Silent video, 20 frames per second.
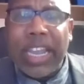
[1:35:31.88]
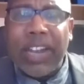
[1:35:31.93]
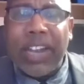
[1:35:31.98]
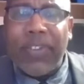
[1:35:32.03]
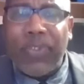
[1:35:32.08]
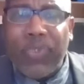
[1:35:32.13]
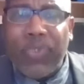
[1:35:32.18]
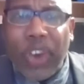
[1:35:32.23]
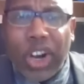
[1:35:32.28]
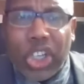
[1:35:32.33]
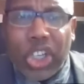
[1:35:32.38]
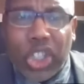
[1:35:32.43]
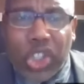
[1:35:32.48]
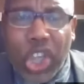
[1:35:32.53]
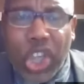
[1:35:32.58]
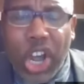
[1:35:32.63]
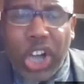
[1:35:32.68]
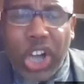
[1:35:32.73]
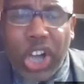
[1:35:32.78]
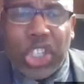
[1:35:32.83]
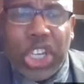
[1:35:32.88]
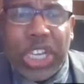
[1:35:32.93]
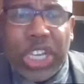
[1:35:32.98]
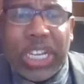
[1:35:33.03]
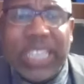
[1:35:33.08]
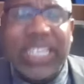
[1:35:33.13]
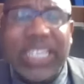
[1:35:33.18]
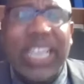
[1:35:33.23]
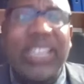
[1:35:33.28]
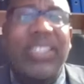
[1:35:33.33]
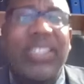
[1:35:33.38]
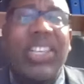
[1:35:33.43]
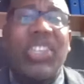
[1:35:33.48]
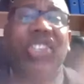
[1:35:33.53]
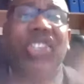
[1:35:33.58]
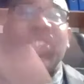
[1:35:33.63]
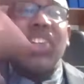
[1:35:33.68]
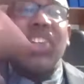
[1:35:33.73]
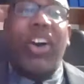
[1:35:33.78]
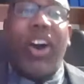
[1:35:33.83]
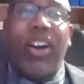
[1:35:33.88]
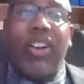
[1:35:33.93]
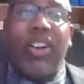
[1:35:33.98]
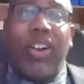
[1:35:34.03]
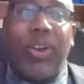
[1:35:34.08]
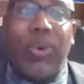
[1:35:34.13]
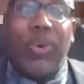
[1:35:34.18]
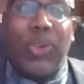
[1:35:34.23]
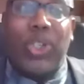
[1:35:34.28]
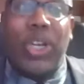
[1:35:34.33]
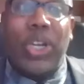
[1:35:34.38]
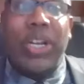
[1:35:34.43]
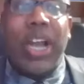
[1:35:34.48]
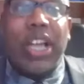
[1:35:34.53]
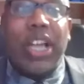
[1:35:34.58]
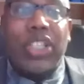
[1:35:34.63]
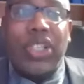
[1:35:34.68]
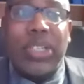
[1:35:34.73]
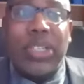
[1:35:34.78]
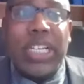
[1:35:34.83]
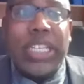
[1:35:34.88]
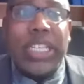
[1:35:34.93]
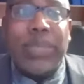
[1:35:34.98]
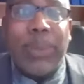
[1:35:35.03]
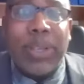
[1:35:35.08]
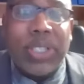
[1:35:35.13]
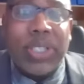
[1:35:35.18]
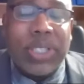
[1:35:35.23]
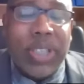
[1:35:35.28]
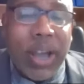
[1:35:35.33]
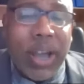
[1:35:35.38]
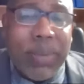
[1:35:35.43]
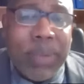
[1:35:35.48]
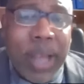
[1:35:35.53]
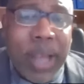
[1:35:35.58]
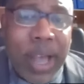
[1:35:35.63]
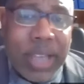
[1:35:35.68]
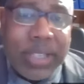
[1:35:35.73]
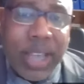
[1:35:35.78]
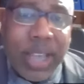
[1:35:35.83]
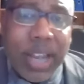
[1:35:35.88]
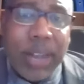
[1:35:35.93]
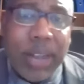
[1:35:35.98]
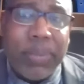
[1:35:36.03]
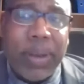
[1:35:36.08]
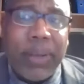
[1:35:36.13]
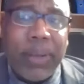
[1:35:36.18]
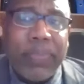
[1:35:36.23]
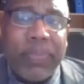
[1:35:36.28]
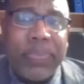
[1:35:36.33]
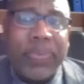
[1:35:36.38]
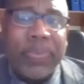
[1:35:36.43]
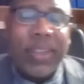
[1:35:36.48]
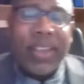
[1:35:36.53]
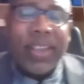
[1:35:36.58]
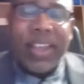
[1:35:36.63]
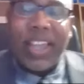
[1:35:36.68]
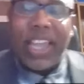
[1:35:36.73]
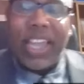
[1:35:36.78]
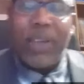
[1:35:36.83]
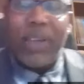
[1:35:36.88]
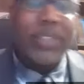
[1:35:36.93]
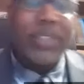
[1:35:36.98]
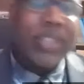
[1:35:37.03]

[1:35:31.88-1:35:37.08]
In verse 13, it said, this is the conclusion. So this was Solomon. He